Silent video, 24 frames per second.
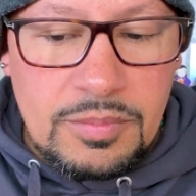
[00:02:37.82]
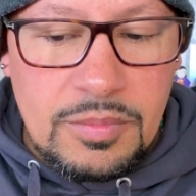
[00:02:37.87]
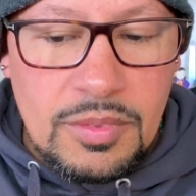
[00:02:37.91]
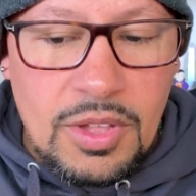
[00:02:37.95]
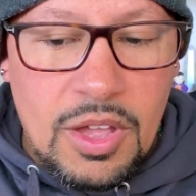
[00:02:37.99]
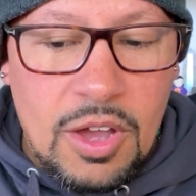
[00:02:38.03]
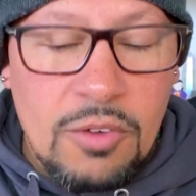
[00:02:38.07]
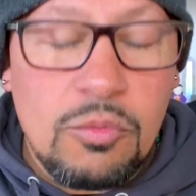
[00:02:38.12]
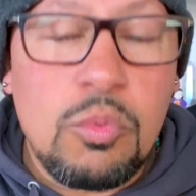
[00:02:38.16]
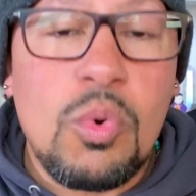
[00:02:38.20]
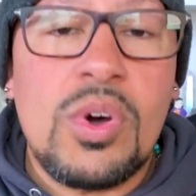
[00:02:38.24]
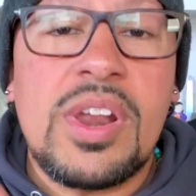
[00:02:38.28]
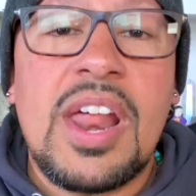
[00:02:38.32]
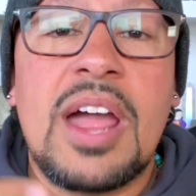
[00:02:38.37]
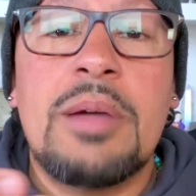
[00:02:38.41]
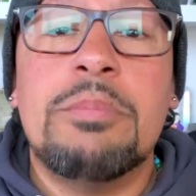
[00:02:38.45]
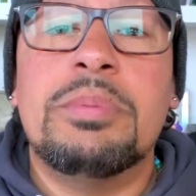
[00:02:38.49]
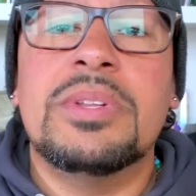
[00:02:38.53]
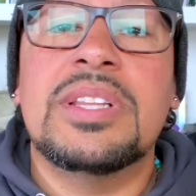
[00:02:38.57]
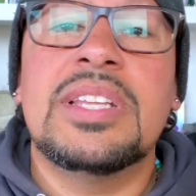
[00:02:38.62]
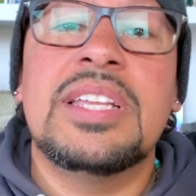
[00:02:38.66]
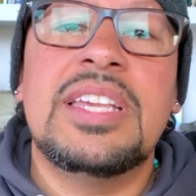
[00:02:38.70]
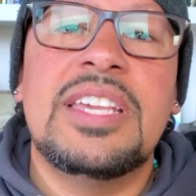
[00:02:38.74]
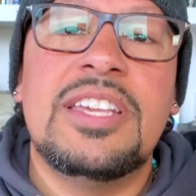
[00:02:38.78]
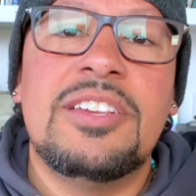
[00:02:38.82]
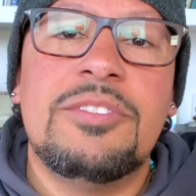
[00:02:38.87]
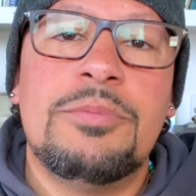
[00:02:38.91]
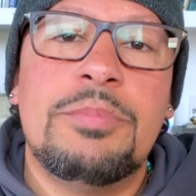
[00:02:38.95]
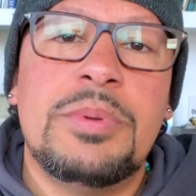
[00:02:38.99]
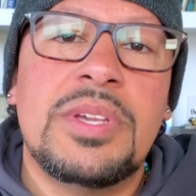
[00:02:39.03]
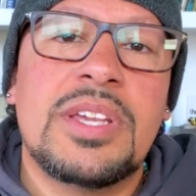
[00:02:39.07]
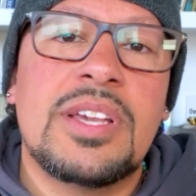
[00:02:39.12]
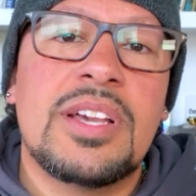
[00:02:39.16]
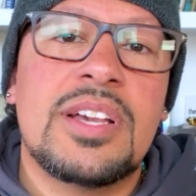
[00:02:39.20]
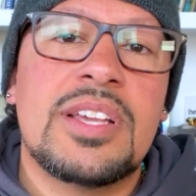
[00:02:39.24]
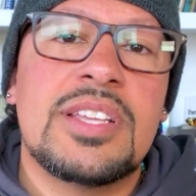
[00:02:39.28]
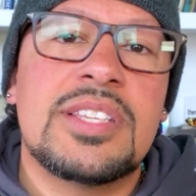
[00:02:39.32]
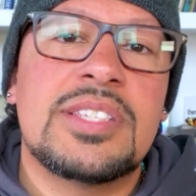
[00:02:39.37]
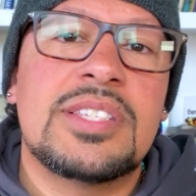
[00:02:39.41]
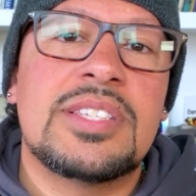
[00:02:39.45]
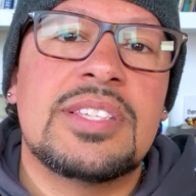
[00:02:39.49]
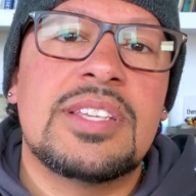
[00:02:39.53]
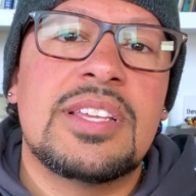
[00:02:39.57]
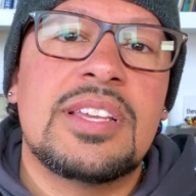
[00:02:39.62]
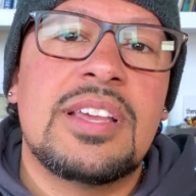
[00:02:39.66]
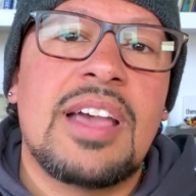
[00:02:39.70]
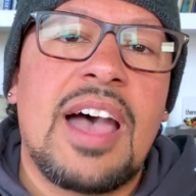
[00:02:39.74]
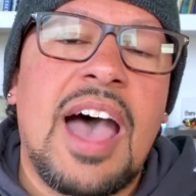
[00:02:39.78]
of what I believe,
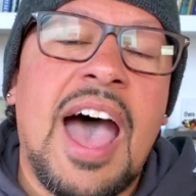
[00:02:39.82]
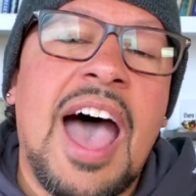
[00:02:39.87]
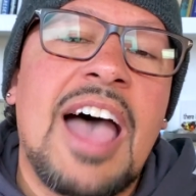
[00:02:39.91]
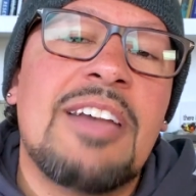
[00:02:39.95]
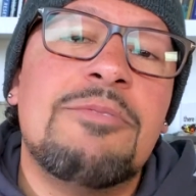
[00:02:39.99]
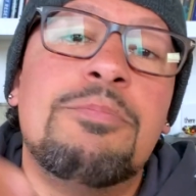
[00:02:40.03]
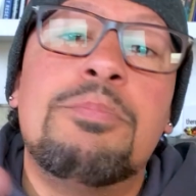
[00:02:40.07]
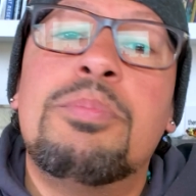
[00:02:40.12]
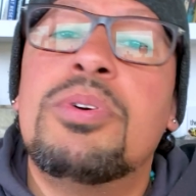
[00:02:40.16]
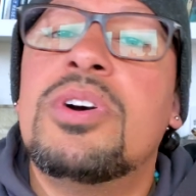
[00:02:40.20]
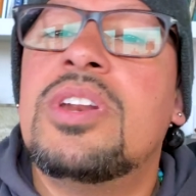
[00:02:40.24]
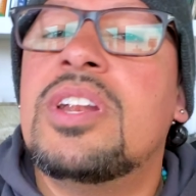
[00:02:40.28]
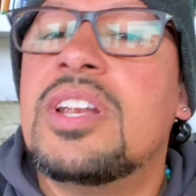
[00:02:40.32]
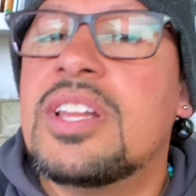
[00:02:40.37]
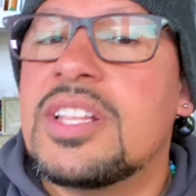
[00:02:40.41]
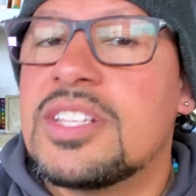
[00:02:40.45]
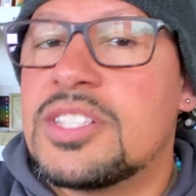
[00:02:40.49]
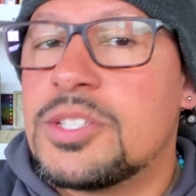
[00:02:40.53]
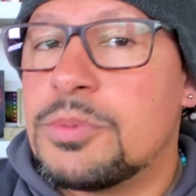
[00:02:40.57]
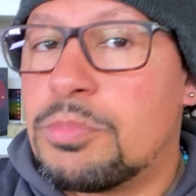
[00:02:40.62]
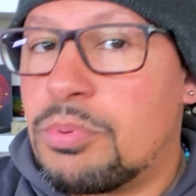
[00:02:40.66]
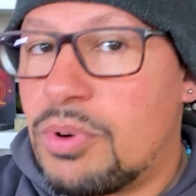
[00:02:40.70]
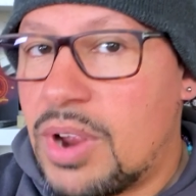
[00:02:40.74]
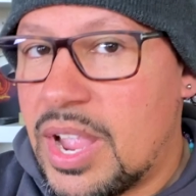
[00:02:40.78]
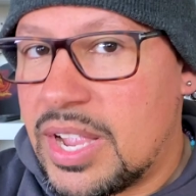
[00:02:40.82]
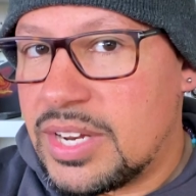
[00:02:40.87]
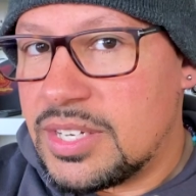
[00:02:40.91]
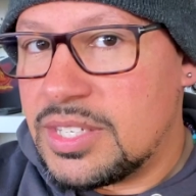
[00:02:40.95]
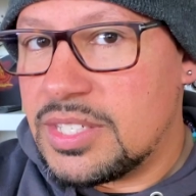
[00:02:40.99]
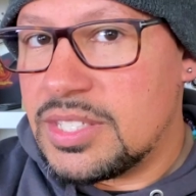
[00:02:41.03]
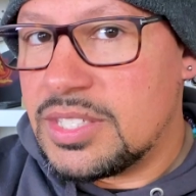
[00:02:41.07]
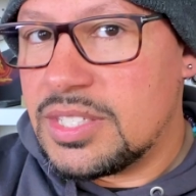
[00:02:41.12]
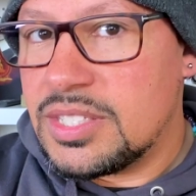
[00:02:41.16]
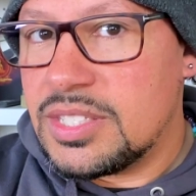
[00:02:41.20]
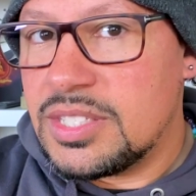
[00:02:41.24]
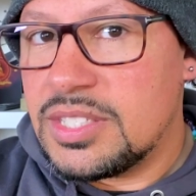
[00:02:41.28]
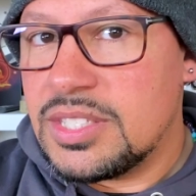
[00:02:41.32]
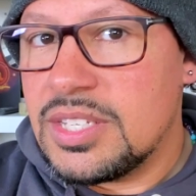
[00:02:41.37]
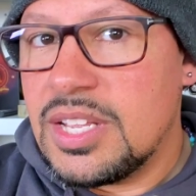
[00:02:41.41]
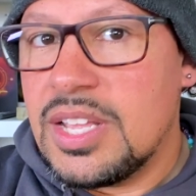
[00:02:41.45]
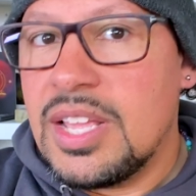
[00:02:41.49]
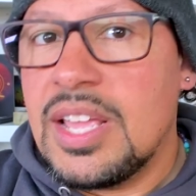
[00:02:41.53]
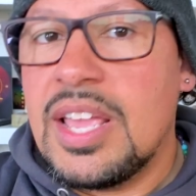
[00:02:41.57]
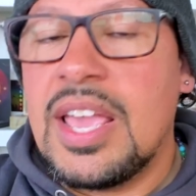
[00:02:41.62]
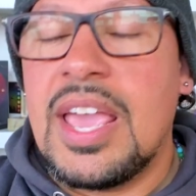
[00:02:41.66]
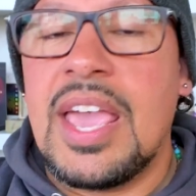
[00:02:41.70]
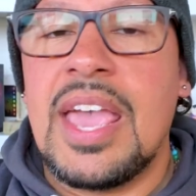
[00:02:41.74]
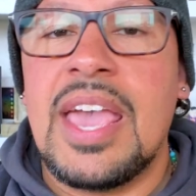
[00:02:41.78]
because I put it into practice
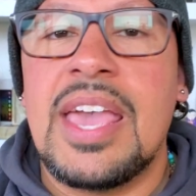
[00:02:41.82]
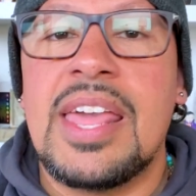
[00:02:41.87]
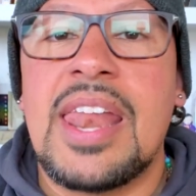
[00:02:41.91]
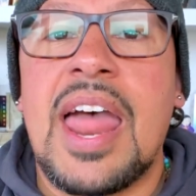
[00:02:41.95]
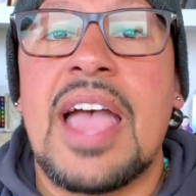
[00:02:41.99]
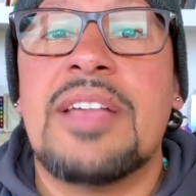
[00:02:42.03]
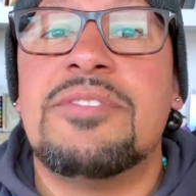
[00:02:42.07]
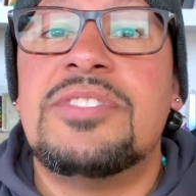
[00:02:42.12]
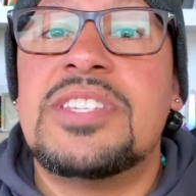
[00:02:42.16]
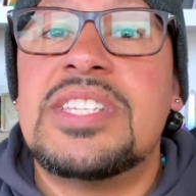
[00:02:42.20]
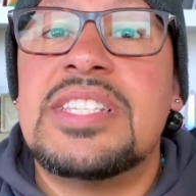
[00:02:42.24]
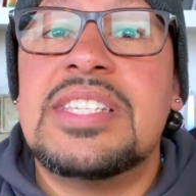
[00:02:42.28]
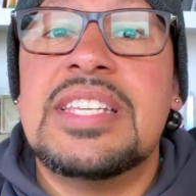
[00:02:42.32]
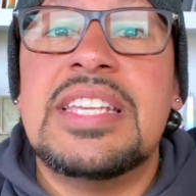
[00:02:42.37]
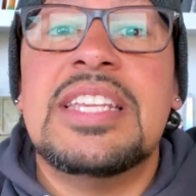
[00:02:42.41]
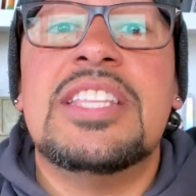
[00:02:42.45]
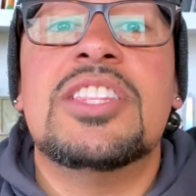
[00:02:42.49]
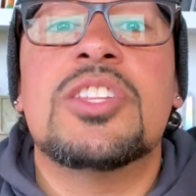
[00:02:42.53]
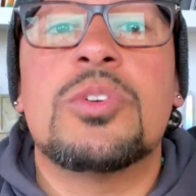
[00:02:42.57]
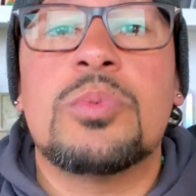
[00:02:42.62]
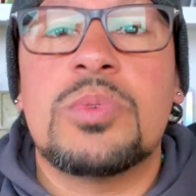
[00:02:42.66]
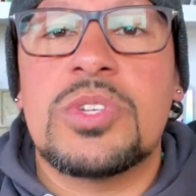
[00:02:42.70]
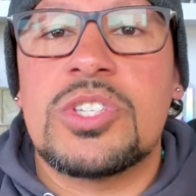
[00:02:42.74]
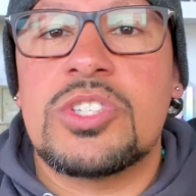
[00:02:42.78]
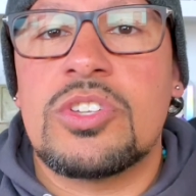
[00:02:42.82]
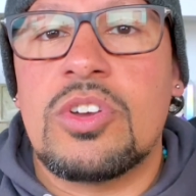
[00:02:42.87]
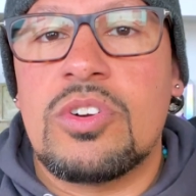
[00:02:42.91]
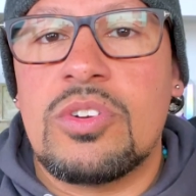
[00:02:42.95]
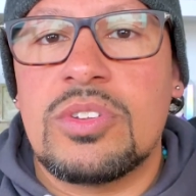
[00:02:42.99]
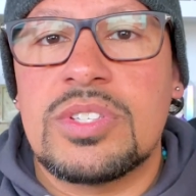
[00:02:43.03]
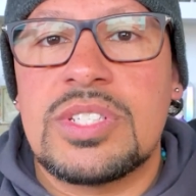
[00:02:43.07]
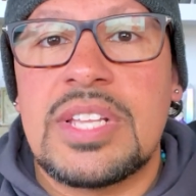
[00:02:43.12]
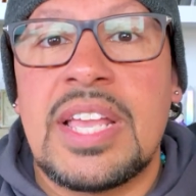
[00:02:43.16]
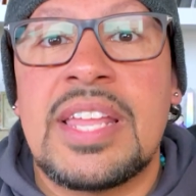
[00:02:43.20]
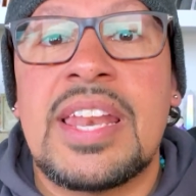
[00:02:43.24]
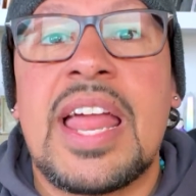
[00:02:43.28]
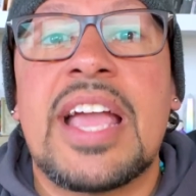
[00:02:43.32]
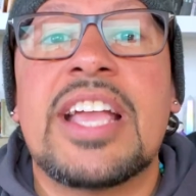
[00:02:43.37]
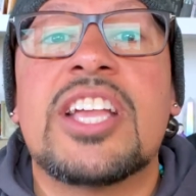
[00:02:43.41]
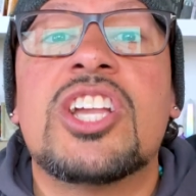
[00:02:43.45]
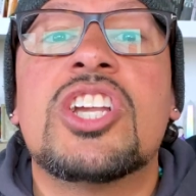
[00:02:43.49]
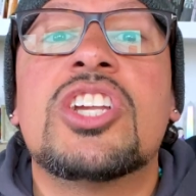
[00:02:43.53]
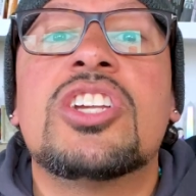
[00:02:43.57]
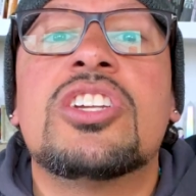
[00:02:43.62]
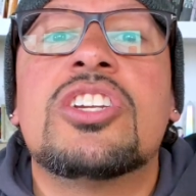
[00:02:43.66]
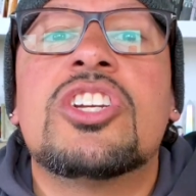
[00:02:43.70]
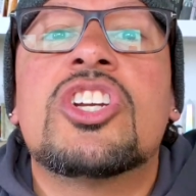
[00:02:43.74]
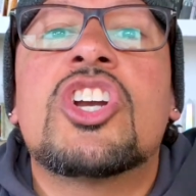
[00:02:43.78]
and I've seen the results and I
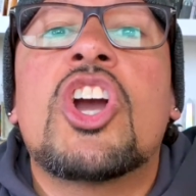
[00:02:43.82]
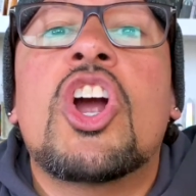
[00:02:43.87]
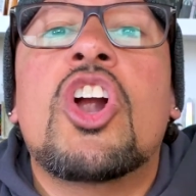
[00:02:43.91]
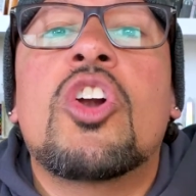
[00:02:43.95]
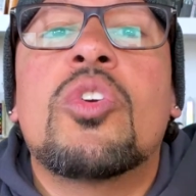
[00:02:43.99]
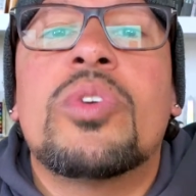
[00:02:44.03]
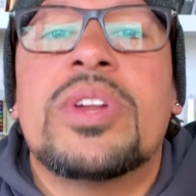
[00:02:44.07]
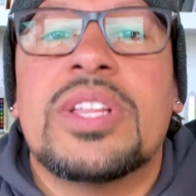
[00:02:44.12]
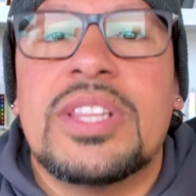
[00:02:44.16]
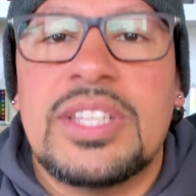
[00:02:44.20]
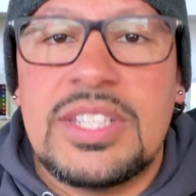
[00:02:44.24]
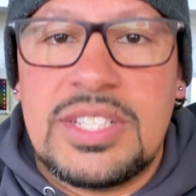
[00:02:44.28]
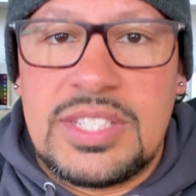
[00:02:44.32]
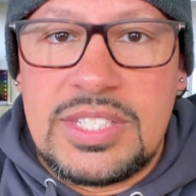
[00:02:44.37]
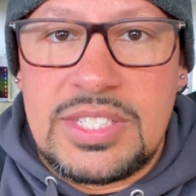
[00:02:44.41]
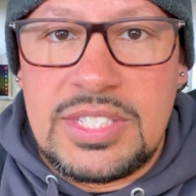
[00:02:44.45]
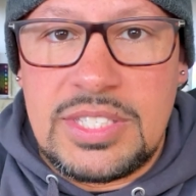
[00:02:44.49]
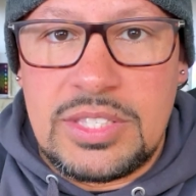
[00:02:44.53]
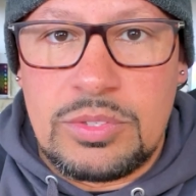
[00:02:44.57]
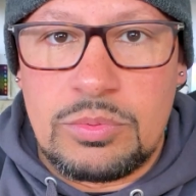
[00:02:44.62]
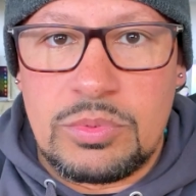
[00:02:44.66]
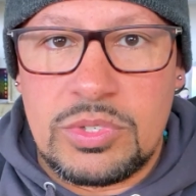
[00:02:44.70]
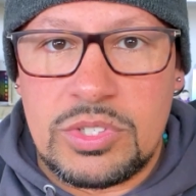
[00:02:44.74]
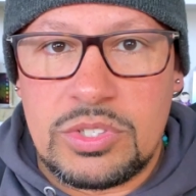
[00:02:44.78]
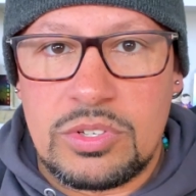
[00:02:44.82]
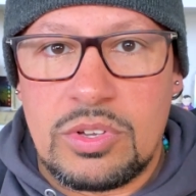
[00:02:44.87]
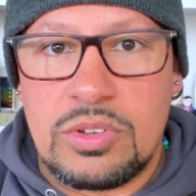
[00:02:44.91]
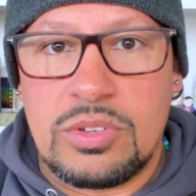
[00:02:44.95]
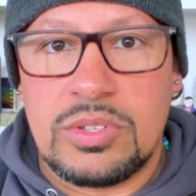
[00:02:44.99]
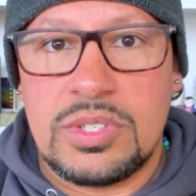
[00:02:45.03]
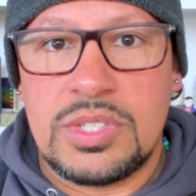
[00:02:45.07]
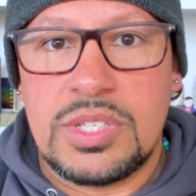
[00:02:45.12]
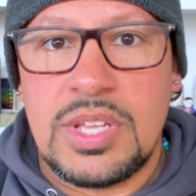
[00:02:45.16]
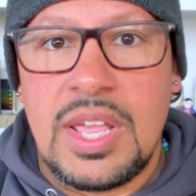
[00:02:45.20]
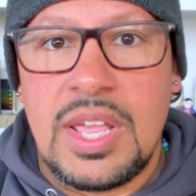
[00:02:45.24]
currently see the results